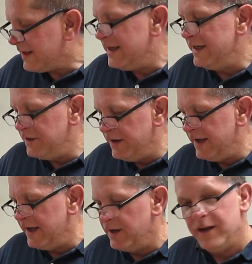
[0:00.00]
He
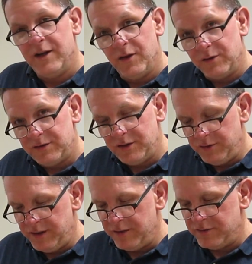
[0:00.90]
did, in those
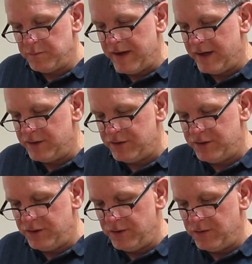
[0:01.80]
2 years, manage
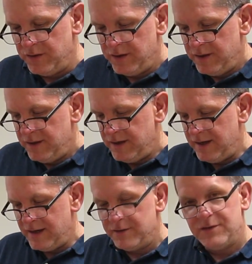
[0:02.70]
to
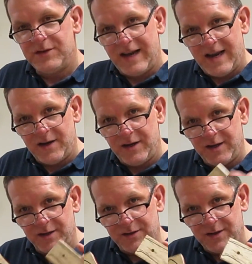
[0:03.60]
sand
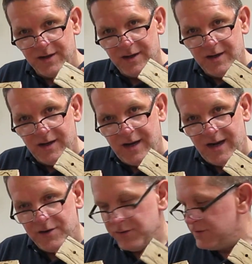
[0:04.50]
his
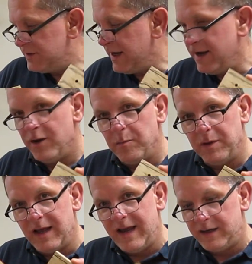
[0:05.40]
handle scale
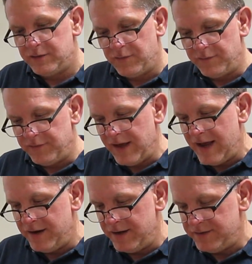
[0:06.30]
blanks for
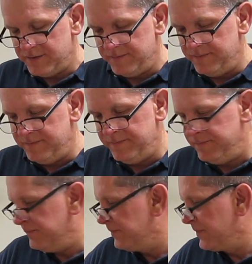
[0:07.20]
flatness.
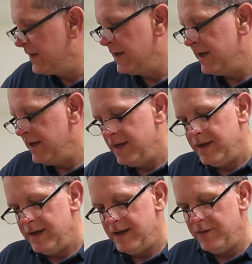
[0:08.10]

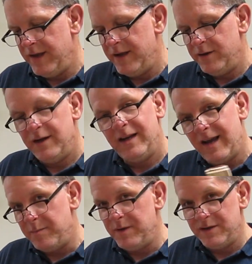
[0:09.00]
And then he
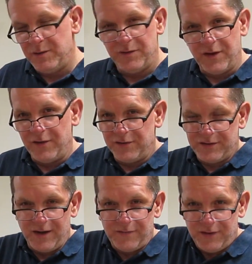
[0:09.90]
got busy with other
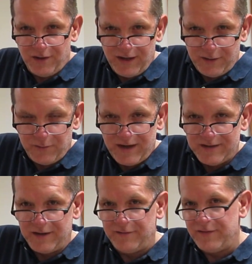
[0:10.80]
stuff, you know, like
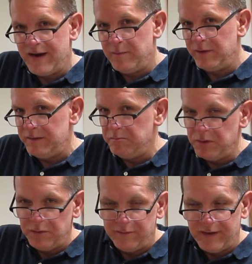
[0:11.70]
raising a family,
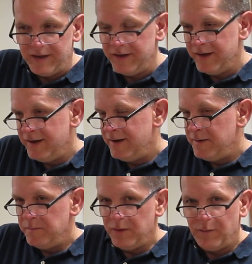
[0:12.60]
moving,
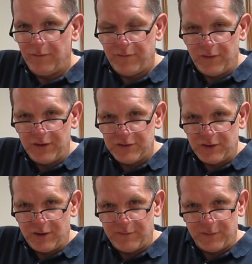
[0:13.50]
building
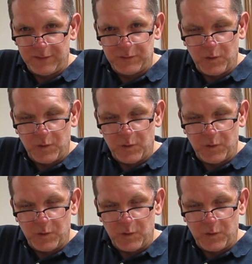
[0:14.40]
furniture for his